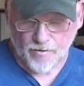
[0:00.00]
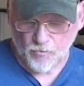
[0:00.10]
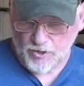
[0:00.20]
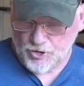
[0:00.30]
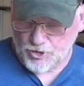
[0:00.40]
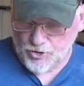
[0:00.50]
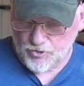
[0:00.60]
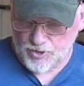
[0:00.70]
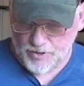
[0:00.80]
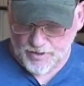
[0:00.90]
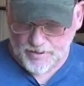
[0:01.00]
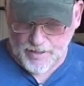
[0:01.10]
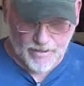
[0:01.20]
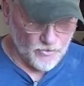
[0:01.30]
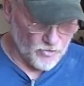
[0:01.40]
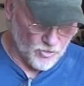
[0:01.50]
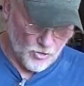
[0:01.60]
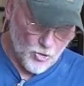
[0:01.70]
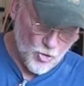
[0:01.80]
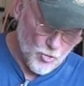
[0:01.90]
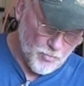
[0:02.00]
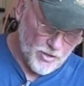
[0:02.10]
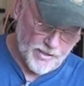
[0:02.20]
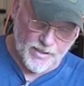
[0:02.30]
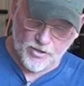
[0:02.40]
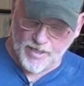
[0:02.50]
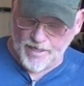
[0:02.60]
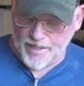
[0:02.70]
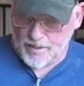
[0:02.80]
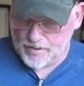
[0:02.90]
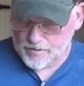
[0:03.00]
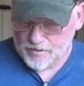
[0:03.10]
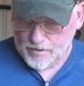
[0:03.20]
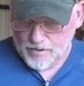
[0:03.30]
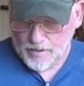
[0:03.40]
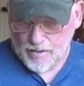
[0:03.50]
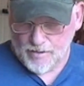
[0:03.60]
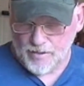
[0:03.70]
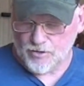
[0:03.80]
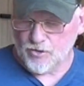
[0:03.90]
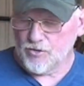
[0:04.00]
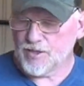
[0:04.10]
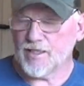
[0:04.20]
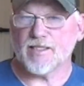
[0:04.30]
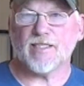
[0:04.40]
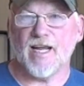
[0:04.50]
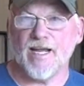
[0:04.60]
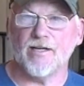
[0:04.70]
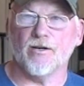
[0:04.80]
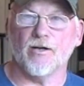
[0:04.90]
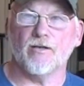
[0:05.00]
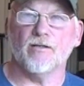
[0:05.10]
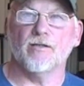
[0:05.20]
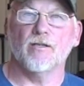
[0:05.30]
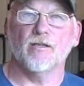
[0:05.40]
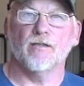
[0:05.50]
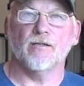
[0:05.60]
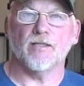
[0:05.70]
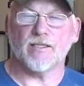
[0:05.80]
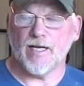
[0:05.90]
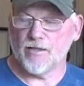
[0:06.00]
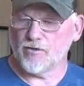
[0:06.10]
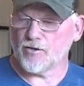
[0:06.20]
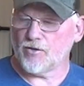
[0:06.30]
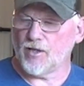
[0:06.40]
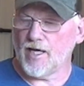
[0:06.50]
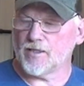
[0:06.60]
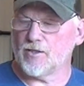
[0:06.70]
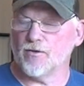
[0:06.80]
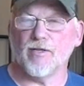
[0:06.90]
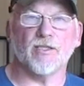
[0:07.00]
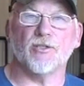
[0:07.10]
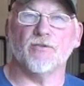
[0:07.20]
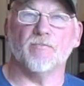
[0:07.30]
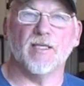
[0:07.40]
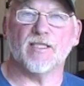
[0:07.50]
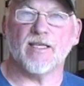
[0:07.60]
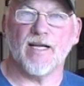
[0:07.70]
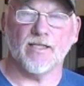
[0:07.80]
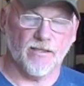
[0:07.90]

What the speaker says: And what you do is you just take a little glue, put it in your hand, and then use the sander collector that you've been sanding